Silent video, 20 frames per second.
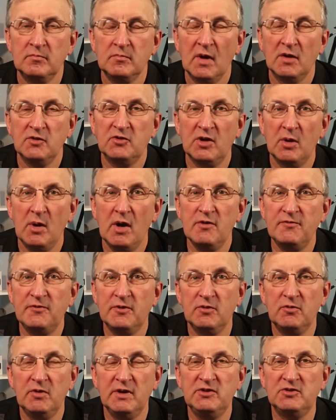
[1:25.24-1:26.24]
And so
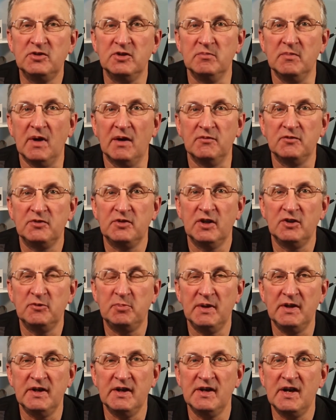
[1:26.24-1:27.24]
over recent months, there's
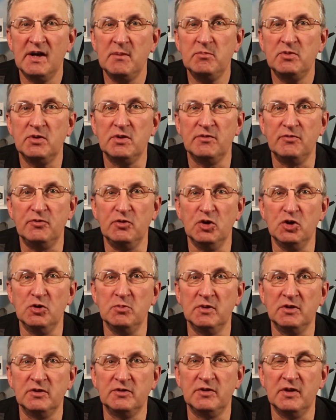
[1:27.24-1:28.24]
been a number of
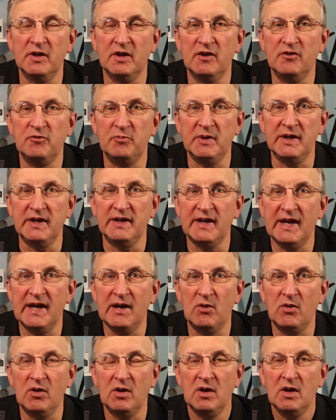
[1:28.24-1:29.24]
rumours that have been
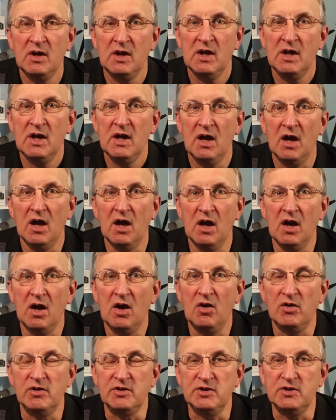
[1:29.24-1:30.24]
out
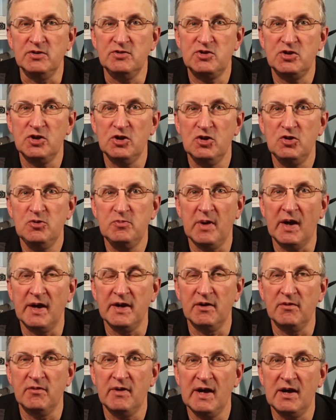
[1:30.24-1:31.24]
on YouTube
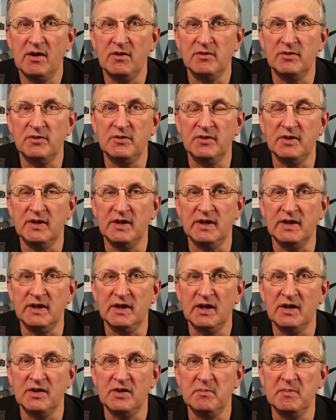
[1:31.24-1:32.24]
and around
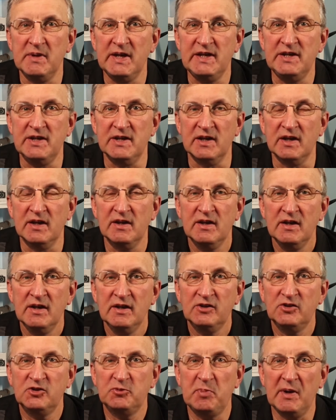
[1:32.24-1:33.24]
the media,
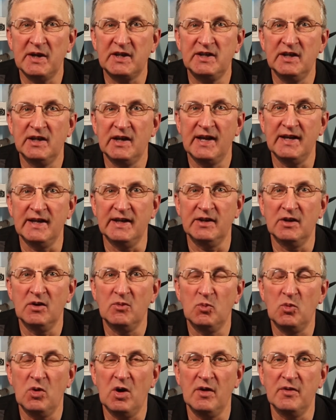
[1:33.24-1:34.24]
speculating
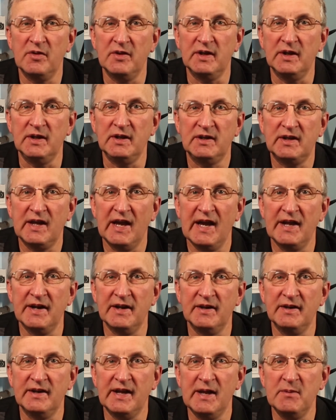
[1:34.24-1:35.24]
on what the
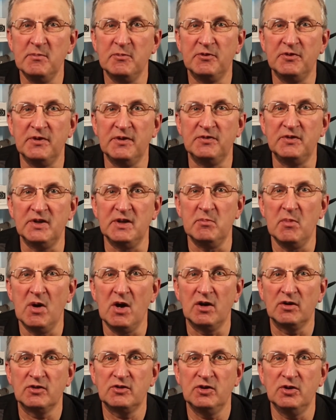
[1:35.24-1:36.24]
Canon M50
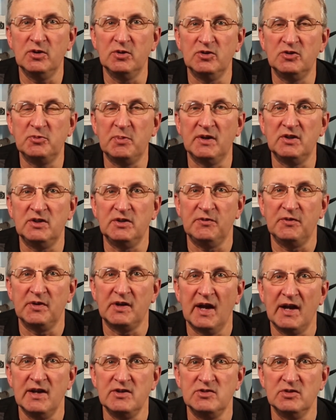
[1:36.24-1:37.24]
Mark II
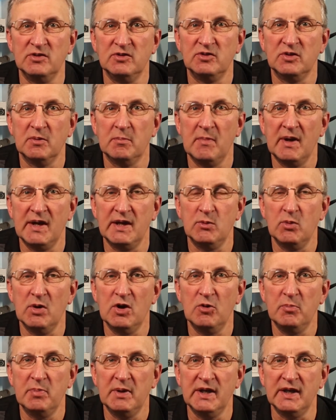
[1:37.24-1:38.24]
specifications may
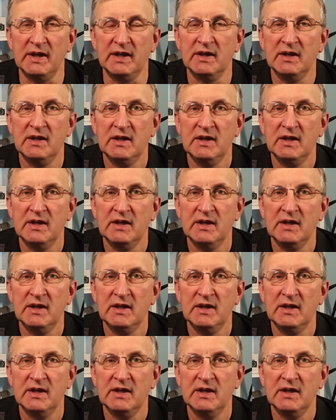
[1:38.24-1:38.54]
well be.